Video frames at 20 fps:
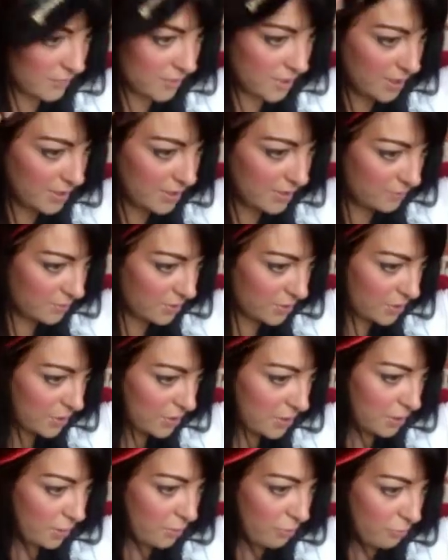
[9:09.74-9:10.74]
is I'm just
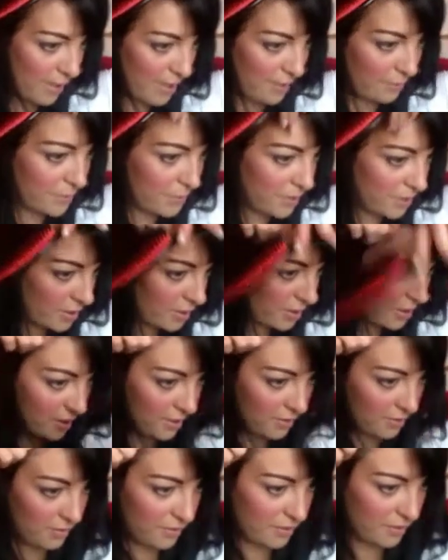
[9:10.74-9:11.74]
going to grab
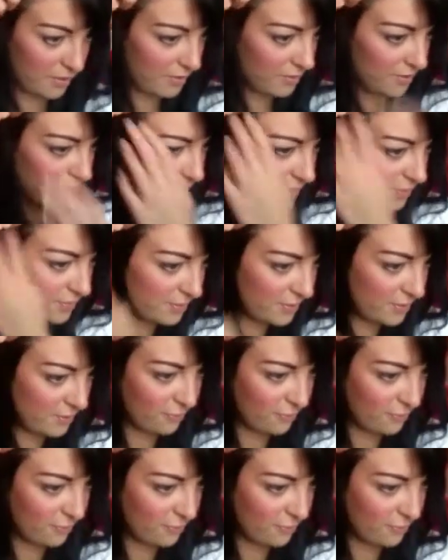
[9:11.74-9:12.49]
the